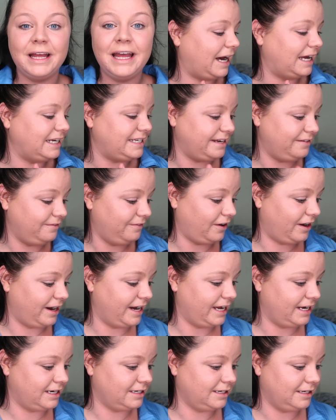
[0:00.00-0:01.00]
But I did
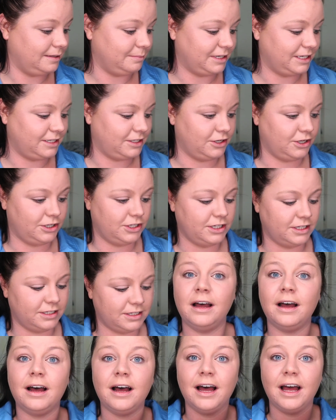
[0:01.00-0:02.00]
find in my searches
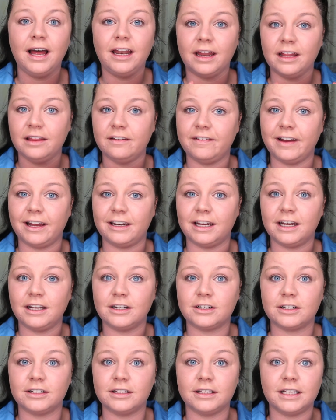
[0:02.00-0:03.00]
another
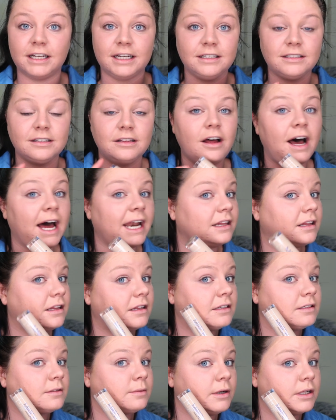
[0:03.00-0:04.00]
foundation that is lighter than
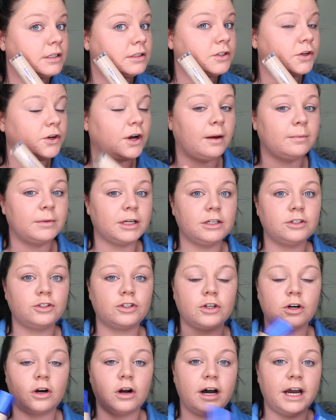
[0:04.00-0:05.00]
this one, so I'm gonna
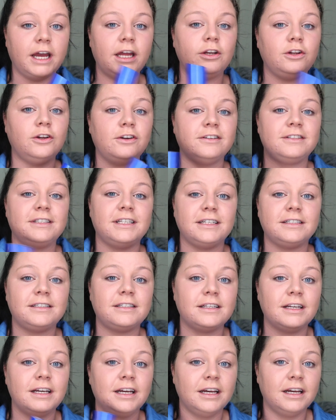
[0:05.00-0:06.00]
try and use
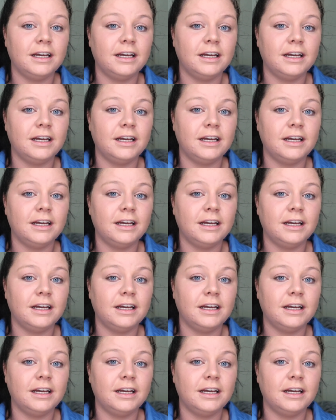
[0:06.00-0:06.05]
this